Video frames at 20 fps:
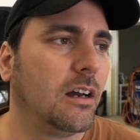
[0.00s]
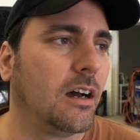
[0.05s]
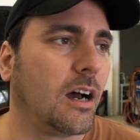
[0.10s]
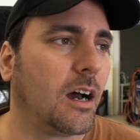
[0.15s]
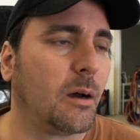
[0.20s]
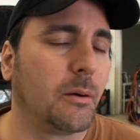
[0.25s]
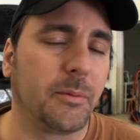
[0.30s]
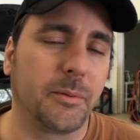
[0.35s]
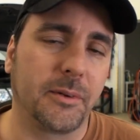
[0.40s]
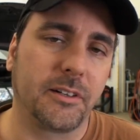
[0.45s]

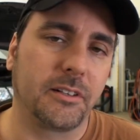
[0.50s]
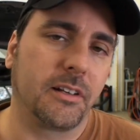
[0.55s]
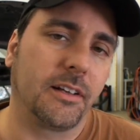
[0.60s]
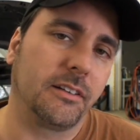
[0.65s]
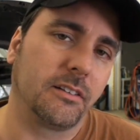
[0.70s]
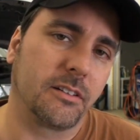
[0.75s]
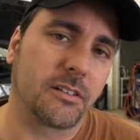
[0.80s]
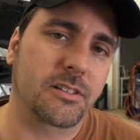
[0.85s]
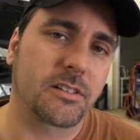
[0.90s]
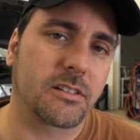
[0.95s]
Uh, but it
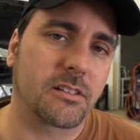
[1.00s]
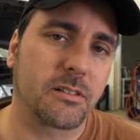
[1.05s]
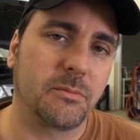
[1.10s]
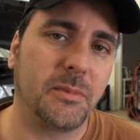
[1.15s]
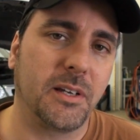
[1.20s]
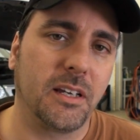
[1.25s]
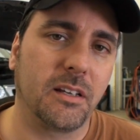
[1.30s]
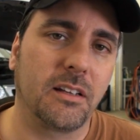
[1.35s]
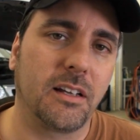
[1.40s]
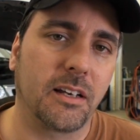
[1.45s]
looks to
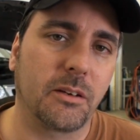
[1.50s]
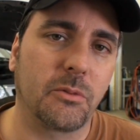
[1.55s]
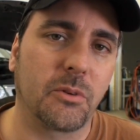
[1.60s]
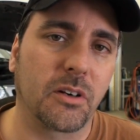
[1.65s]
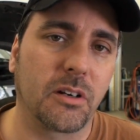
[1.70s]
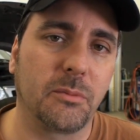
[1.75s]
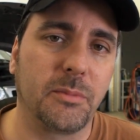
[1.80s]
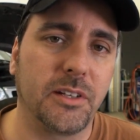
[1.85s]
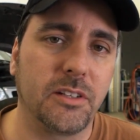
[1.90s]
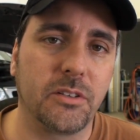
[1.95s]
me like we're
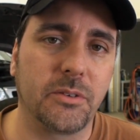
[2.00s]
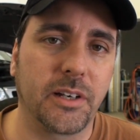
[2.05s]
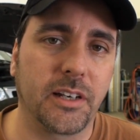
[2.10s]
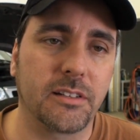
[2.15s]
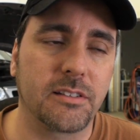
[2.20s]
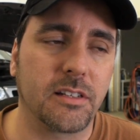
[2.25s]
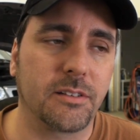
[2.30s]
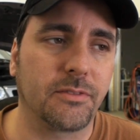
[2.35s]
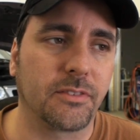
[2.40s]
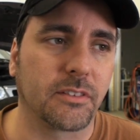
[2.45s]
going to be doing
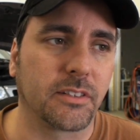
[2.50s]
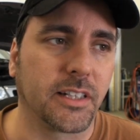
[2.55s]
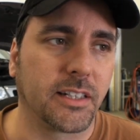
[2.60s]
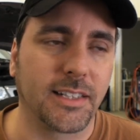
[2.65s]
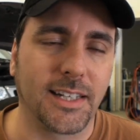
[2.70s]
it differently,